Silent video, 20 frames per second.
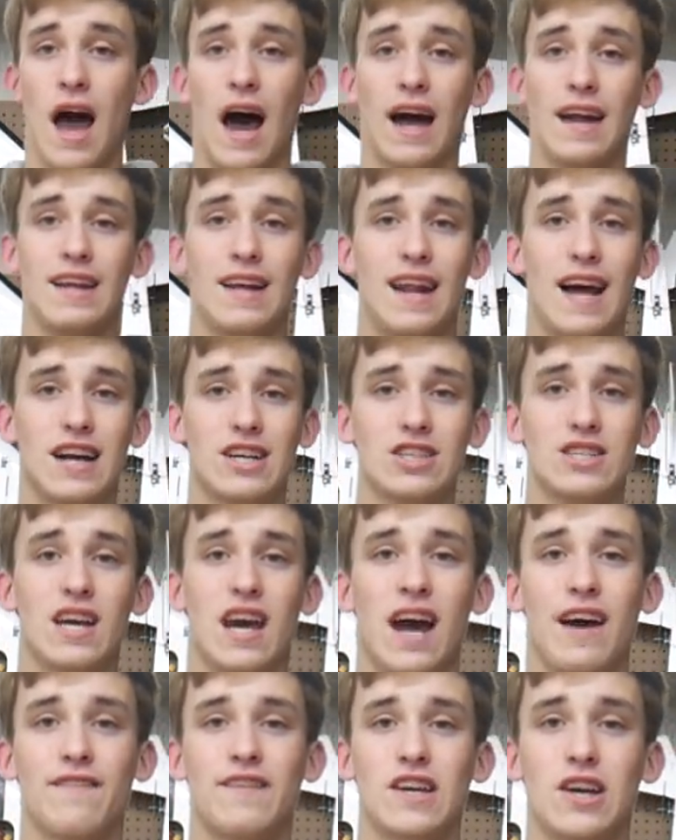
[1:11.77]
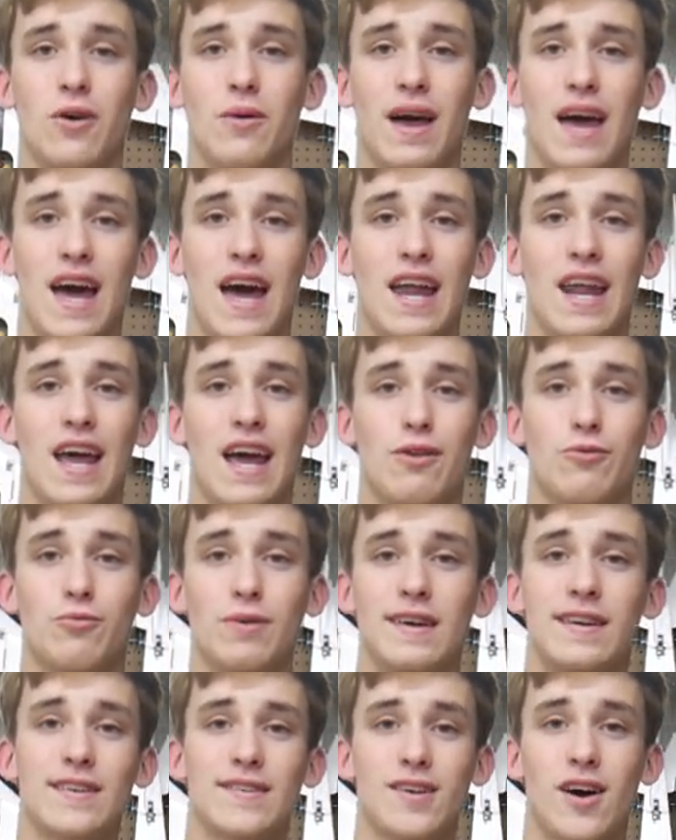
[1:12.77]
I did actually have to go ahead and
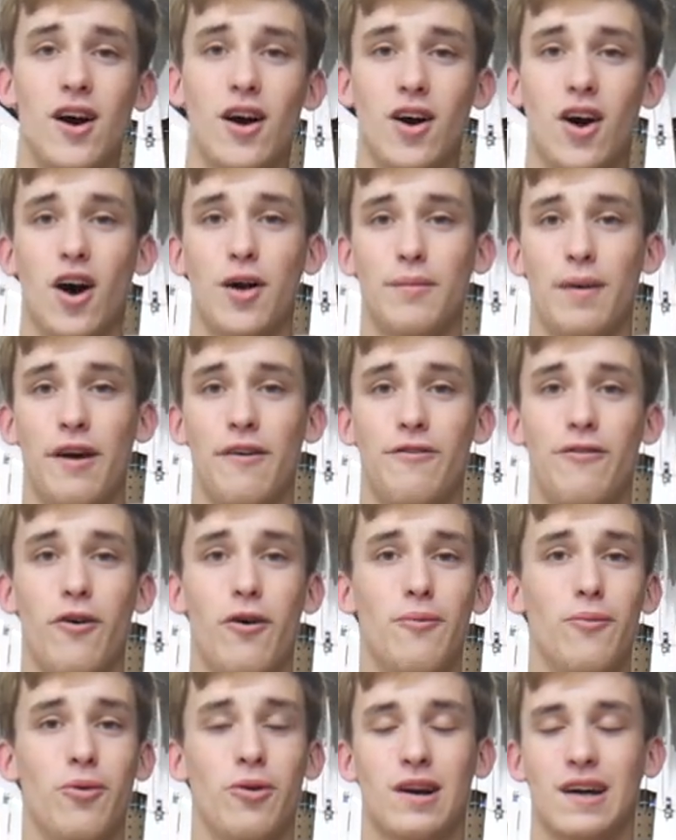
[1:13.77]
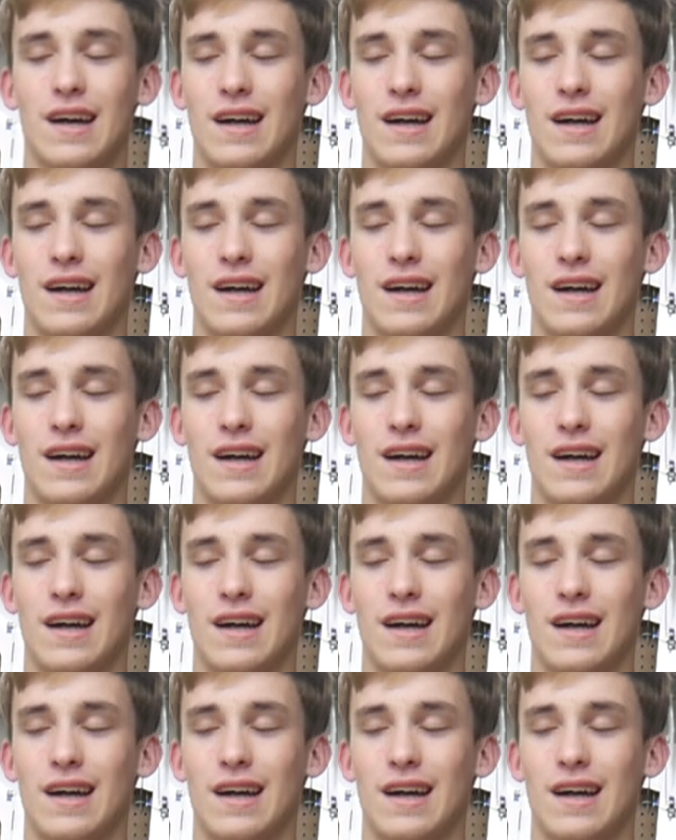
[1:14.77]
restock on my foam board.